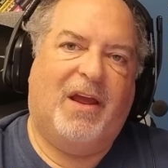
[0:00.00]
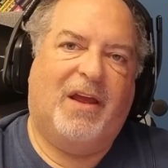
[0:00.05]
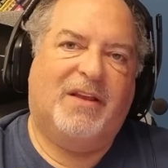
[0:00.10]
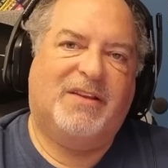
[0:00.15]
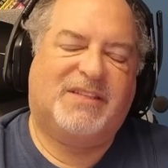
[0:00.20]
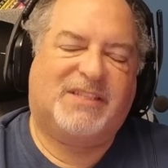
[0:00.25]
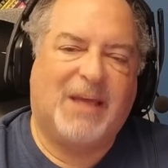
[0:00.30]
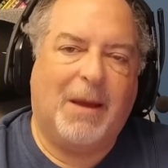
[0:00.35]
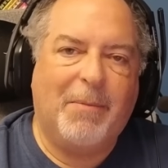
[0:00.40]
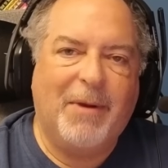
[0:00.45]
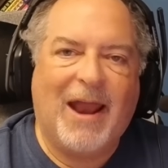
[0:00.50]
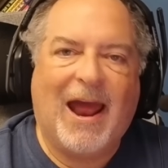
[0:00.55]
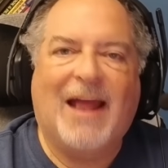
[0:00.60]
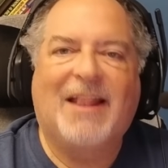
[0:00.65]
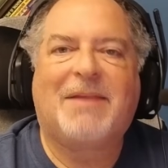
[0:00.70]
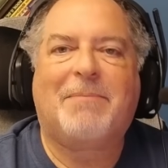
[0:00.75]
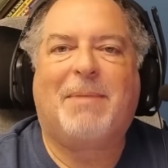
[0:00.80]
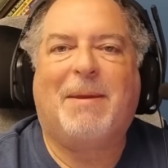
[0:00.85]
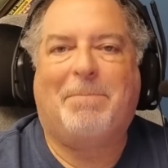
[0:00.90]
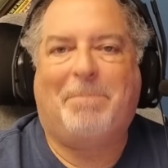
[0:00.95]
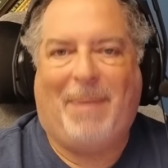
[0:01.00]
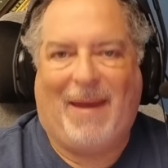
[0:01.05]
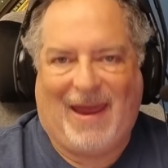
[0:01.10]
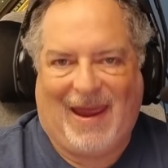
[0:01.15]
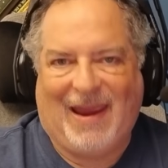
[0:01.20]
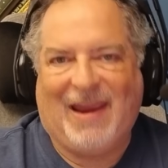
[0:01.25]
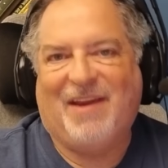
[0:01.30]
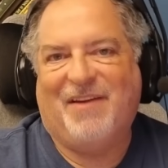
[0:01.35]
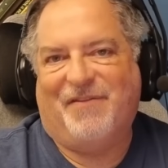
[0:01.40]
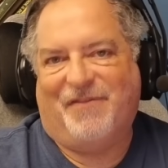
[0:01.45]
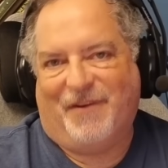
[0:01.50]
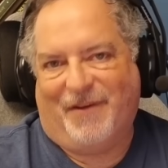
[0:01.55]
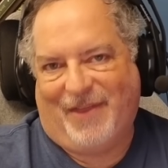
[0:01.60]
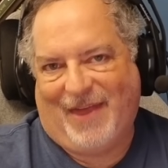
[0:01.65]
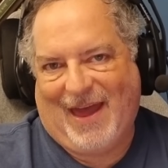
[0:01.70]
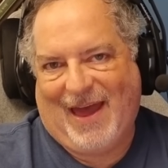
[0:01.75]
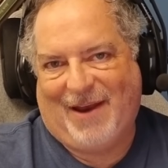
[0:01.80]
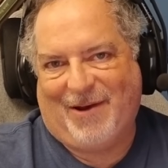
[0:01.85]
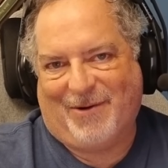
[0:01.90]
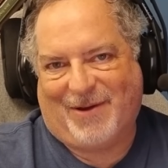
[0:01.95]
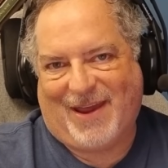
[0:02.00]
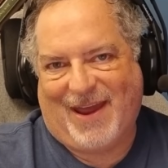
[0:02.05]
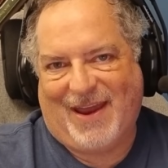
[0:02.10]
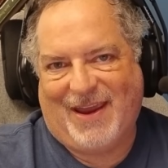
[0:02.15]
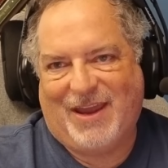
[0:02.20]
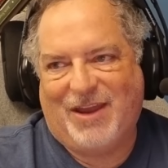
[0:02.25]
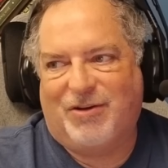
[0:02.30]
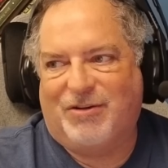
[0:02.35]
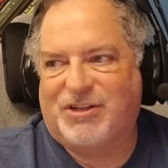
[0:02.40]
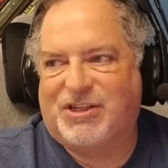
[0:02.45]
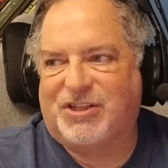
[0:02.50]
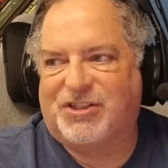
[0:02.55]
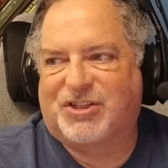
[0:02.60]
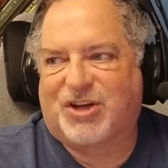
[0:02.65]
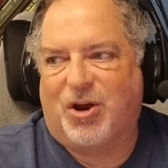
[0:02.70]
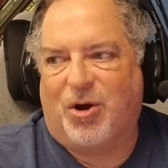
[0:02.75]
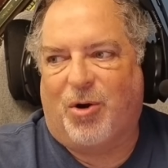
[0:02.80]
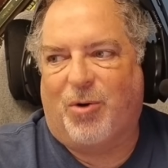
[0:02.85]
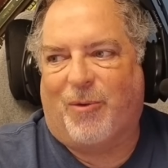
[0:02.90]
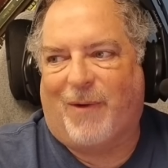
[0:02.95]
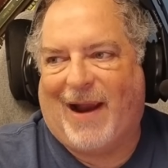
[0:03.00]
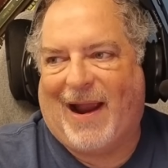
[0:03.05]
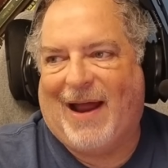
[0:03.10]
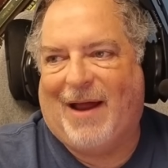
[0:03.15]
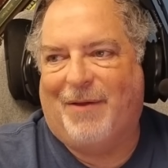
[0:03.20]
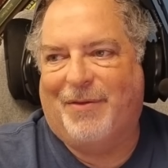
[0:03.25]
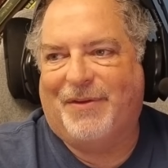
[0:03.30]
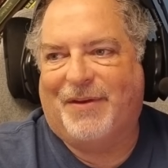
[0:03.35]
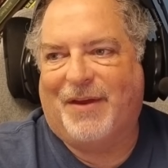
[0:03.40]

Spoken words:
Someone had to be paying for that, okay? You don't just go around,